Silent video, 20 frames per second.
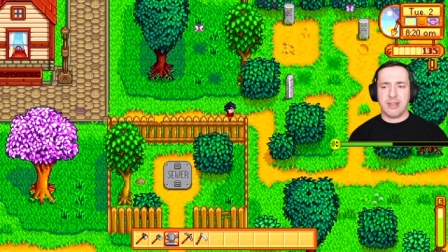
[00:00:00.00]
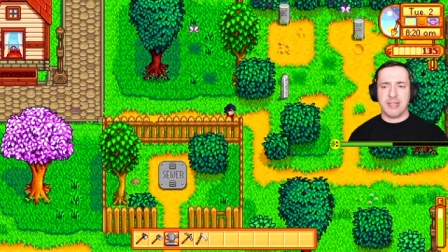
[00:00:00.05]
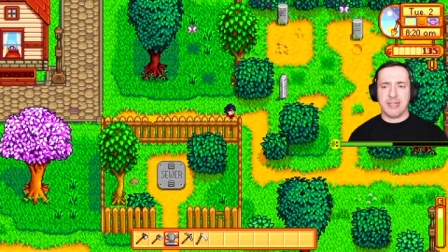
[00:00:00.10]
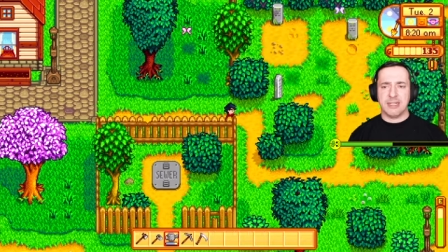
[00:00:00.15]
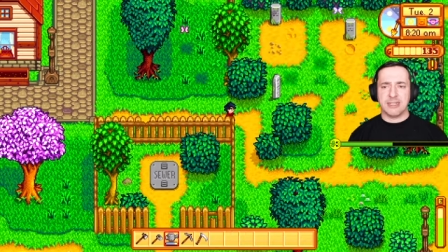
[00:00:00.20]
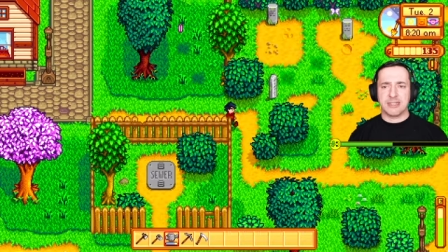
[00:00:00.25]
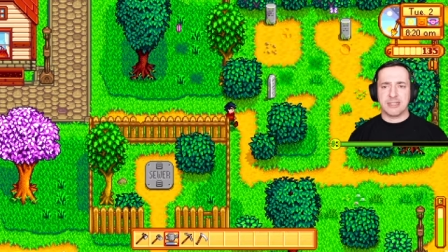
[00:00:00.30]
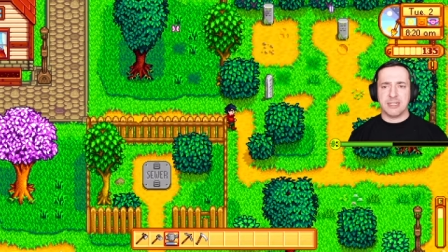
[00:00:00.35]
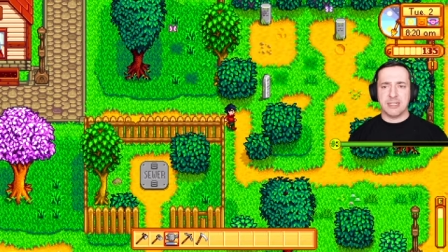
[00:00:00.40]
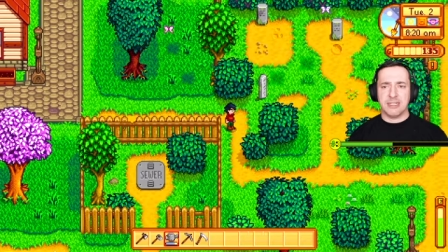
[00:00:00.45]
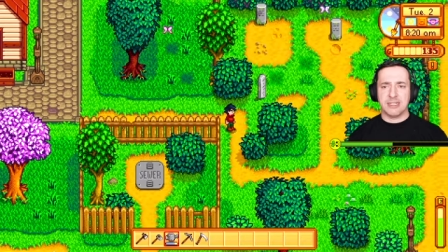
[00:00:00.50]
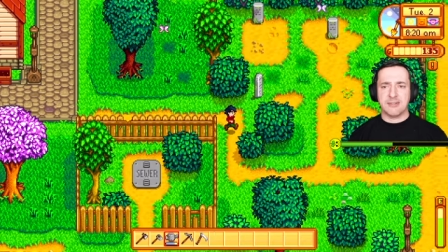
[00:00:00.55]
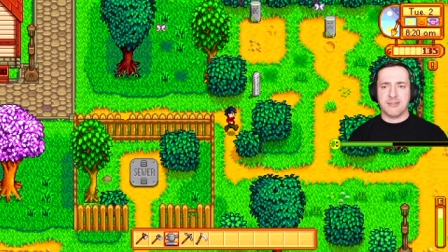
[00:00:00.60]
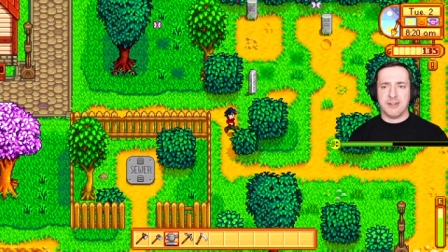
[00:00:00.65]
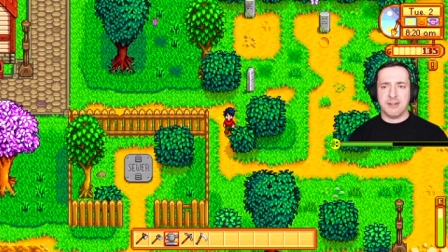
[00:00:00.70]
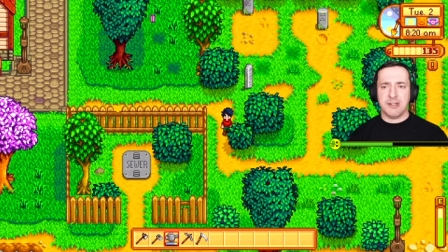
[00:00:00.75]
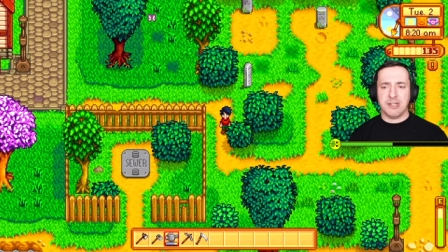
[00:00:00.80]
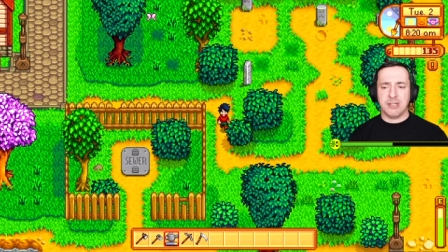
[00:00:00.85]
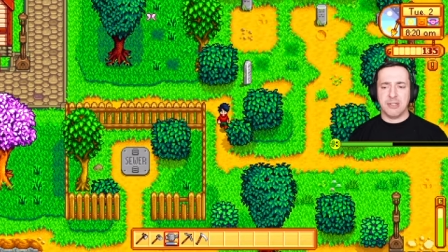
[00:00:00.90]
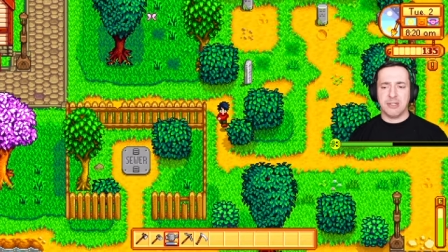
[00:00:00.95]
things that is
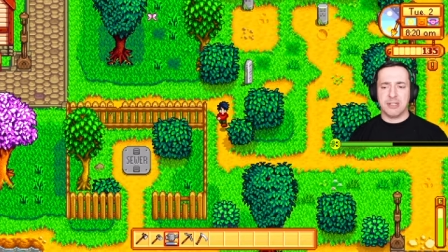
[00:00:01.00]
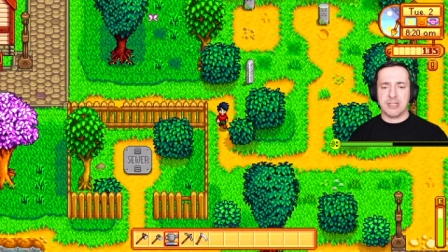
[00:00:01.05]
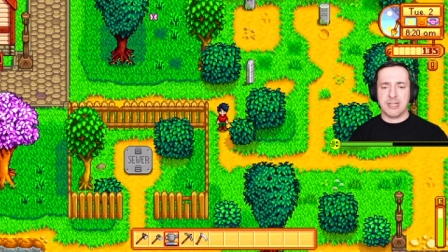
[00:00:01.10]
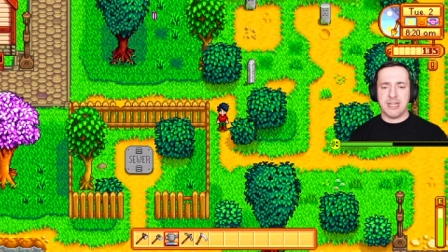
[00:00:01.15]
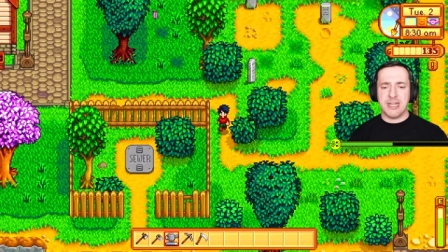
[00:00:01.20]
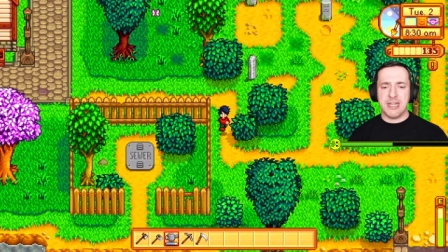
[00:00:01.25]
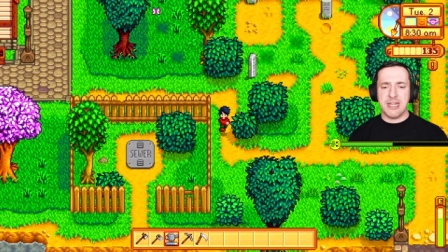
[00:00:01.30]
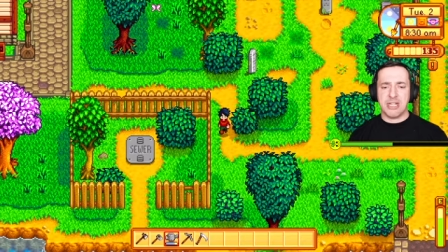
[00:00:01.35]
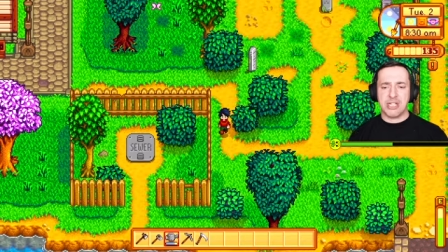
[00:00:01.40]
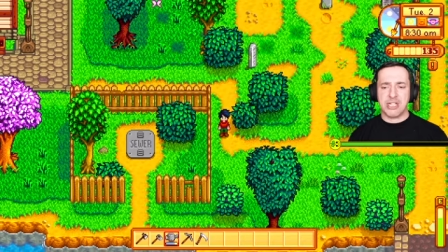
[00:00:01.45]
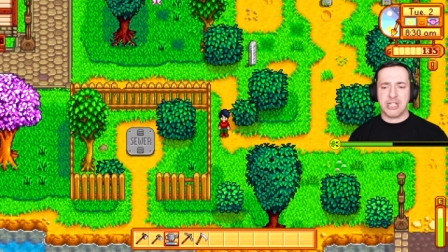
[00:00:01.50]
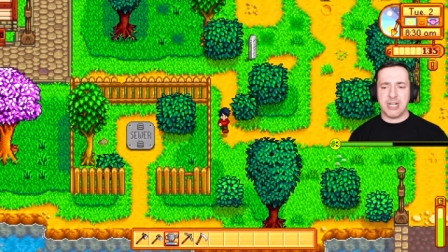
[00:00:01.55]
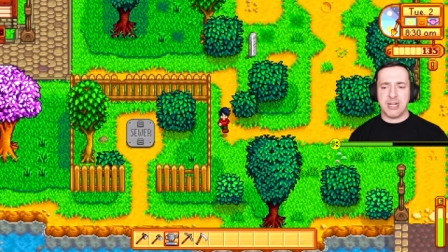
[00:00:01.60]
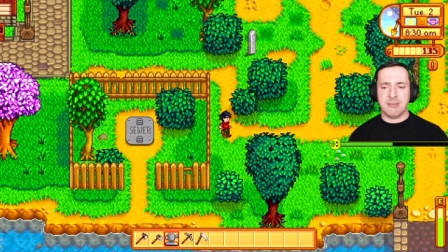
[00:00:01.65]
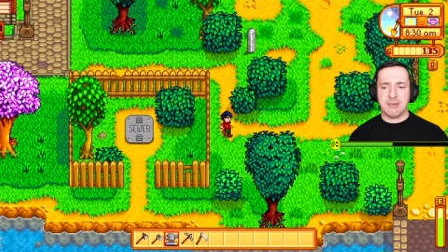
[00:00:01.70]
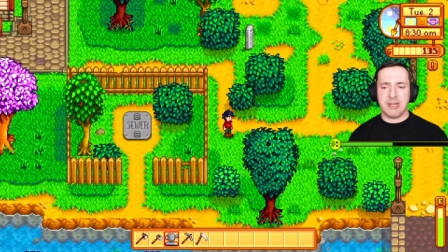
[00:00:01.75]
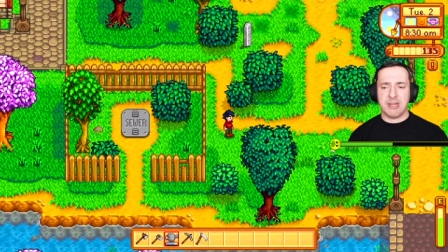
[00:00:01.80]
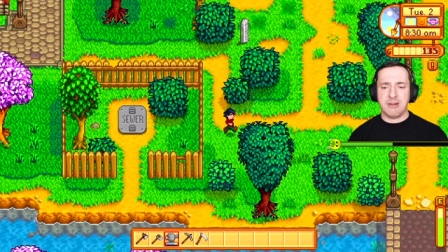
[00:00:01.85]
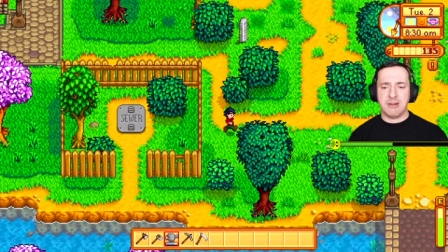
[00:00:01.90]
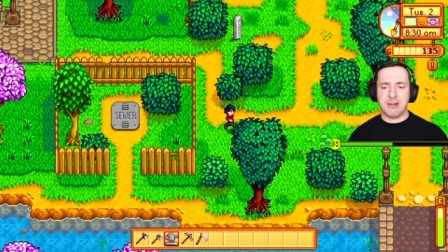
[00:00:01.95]
very good
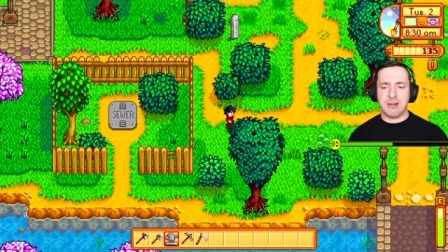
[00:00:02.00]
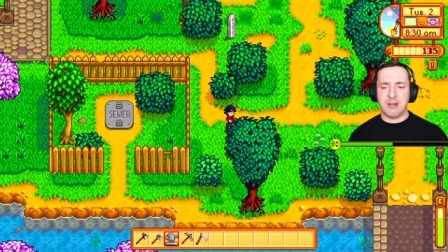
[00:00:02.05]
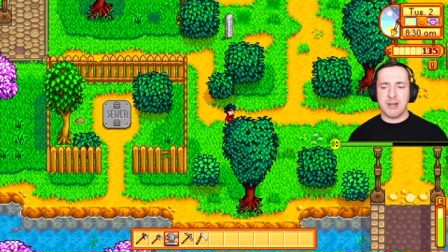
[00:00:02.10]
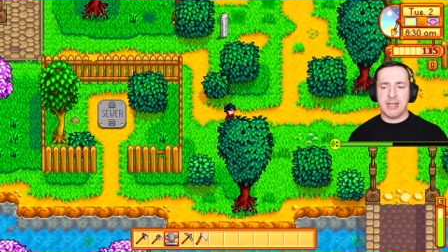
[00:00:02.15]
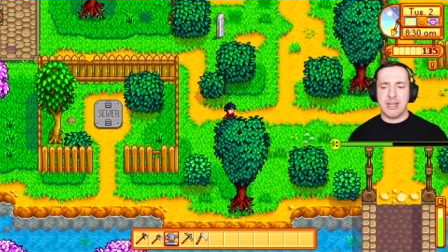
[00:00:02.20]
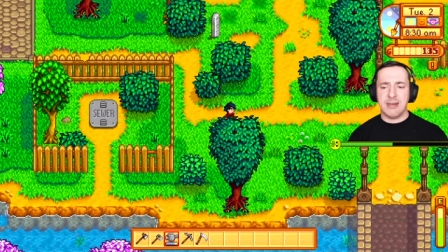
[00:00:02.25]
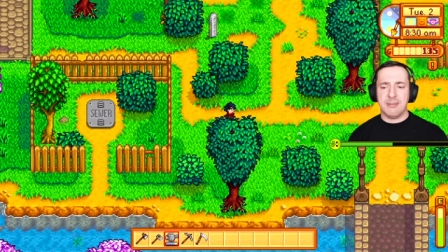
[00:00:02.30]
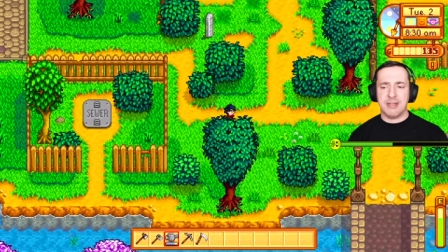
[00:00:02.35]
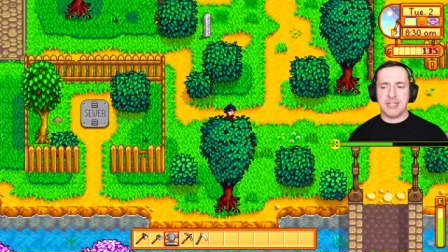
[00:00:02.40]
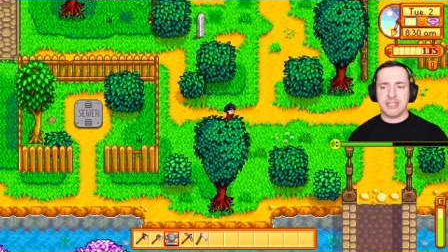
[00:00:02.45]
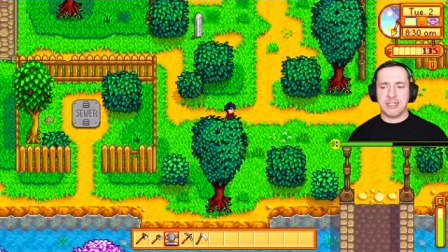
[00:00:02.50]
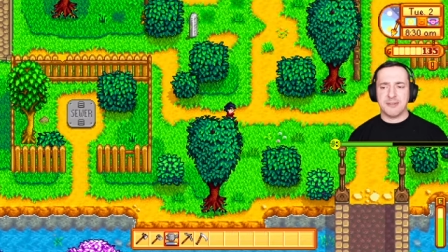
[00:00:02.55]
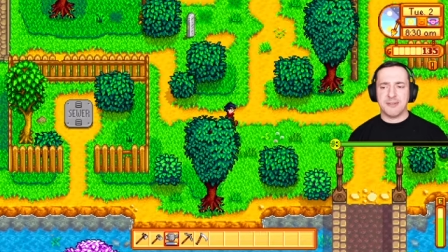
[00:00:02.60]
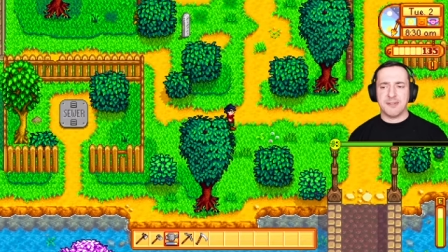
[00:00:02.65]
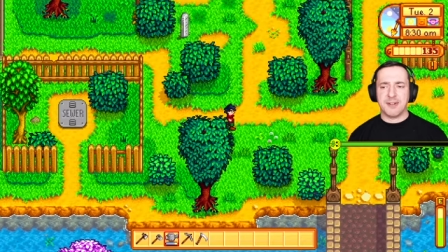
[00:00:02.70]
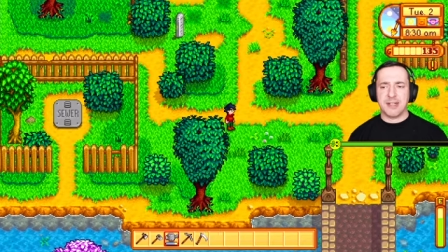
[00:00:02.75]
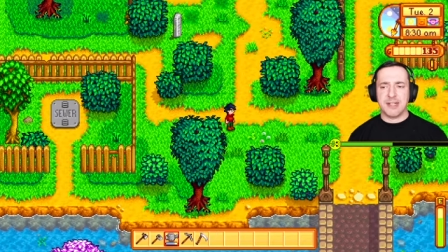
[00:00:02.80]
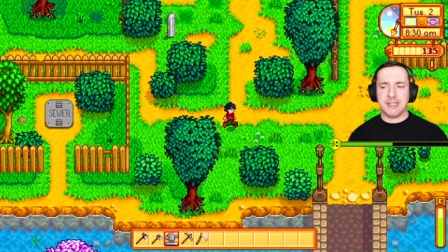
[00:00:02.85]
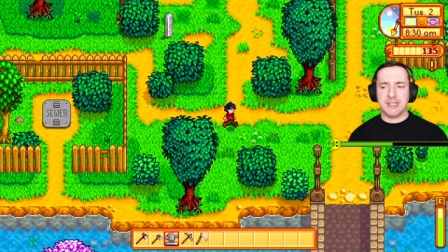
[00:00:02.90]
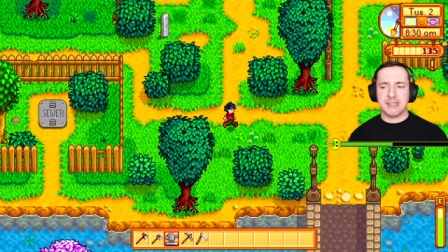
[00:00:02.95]
initially when you've got limited
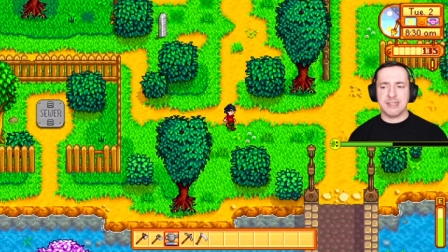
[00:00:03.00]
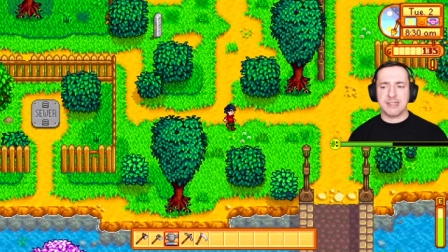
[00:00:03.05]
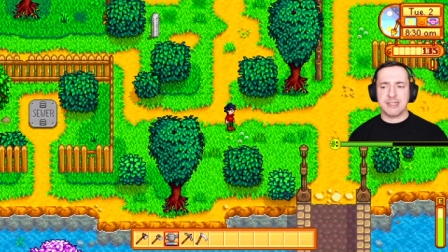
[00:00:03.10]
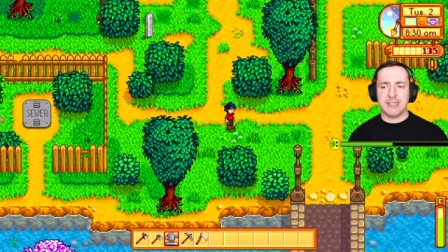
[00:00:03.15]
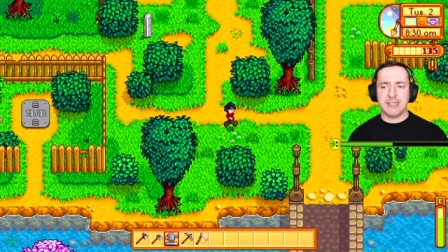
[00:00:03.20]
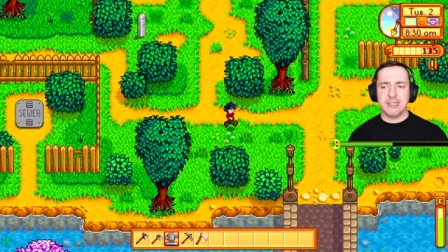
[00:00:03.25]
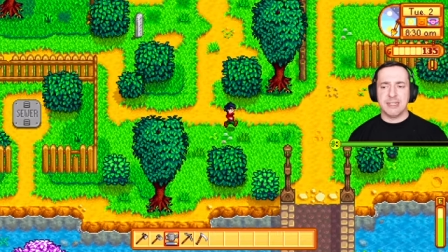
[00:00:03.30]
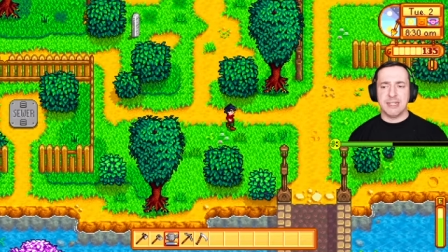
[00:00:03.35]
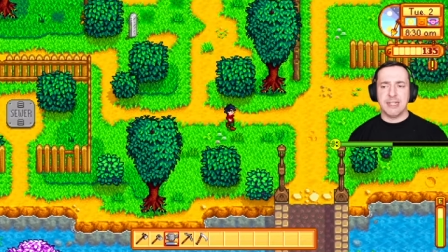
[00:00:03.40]
funds